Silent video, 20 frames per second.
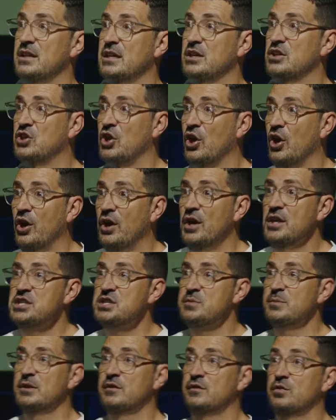
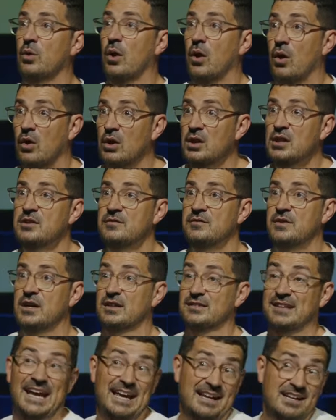encouragement to all of
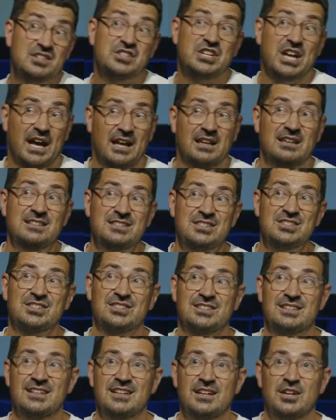us and a challenge
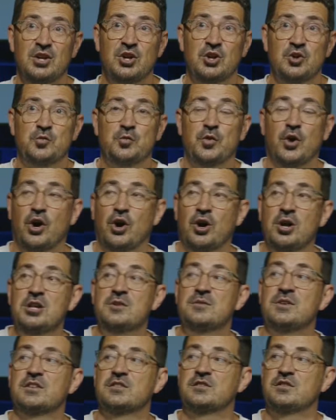for all
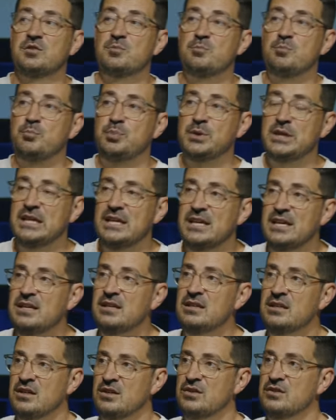of us to
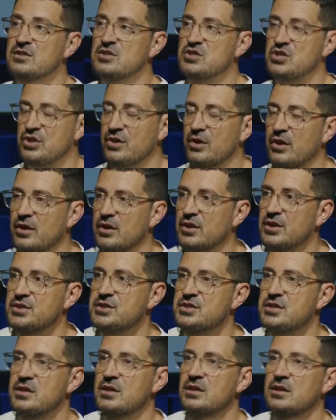be the
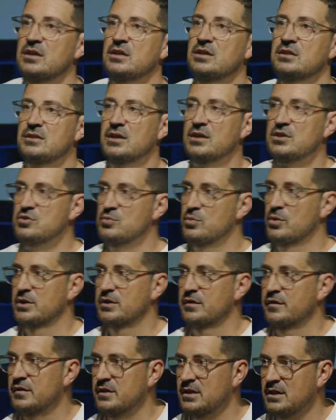church that you want to
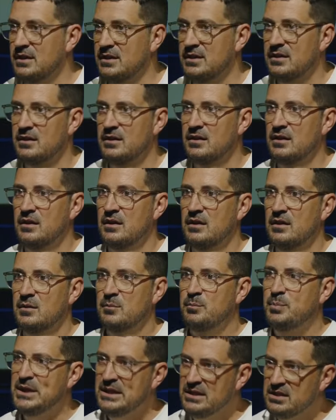see.
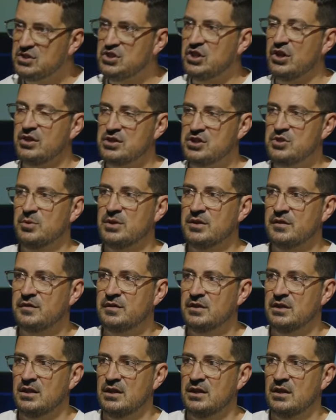Be the church you want to
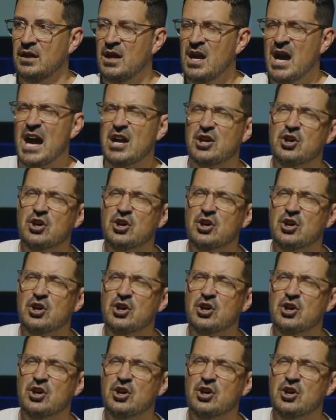see. I